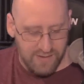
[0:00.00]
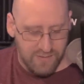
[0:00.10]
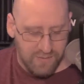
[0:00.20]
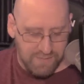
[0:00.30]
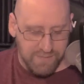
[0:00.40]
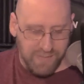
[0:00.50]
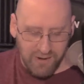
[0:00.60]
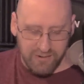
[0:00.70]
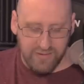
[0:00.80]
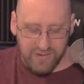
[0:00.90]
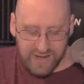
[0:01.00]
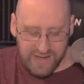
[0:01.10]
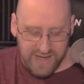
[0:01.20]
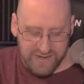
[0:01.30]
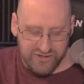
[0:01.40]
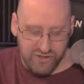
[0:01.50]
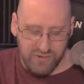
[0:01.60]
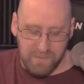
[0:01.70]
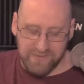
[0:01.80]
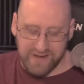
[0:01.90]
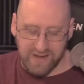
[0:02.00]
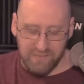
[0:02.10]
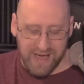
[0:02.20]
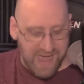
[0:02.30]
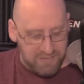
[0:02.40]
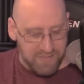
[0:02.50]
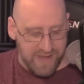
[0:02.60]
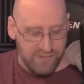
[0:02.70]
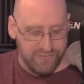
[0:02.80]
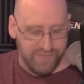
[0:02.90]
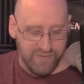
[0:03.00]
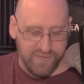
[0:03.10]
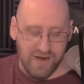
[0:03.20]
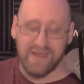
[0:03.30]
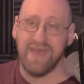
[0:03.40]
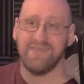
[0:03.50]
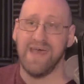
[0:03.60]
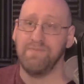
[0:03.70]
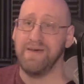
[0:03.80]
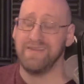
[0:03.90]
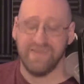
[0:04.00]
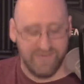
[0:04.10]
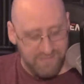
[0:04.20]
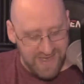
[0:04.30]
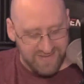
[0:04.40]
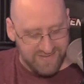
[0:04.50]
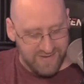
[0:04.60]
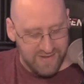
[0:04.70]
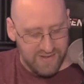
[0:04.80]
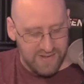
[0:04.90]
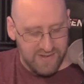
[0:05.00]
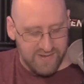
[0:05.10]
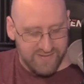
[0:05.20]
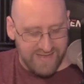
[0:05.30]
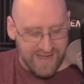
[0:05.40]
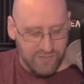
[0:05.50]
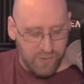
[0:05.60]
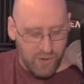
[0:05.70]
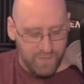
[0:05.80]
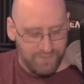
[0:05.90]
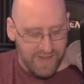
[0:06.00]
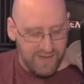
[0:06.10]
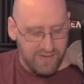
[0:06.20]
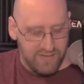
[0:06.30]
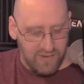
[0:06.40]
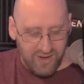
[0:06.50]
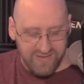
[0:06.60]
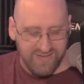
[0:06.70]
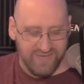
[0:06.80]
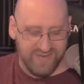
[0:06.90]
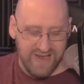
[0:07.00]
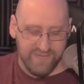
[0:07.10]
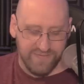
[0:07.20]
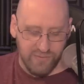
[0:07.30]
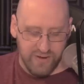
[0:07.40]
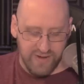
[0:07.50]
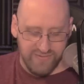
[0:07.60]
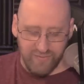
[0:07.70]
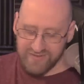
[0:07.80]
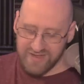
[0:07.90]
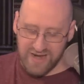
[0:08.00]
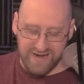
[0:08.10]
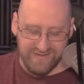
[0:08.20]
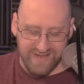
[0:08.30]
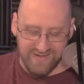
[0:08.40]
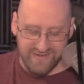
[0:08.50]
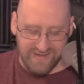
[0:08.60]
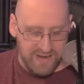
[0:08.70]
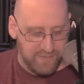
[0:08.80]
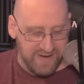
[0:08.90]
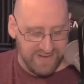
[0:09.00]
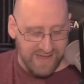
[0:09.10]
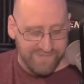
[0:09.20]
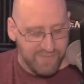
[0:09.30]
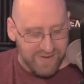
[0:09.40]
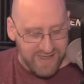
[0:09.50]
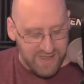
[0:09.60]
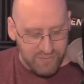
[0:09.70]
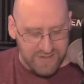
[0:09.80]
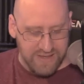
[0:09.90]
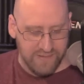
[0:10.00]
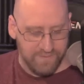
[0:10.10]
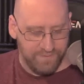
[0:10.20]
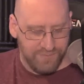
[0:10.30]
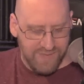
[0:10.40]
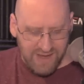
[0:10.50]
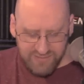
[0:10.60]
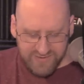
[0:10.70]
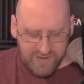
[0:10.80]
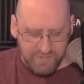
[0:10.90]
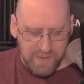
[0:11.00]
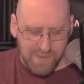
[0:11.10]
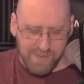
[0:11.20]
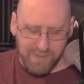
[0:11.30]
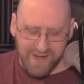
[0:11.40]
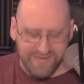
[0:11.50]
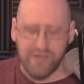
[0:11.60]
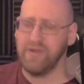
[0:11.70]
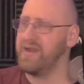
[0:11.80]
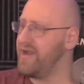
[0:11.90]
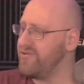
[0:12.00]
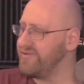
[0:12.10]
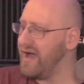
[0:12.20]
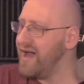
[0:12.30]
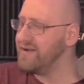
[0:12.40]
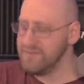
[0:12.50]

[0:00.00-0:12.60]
Robert Barr, uh, an attorney representing a Miami man whose voter fraud case had been dismissed, said, quote, "Laws of the state of Florida, as well as the United States, are designed to protect everybody equally. How can some people be prosecuted and others not?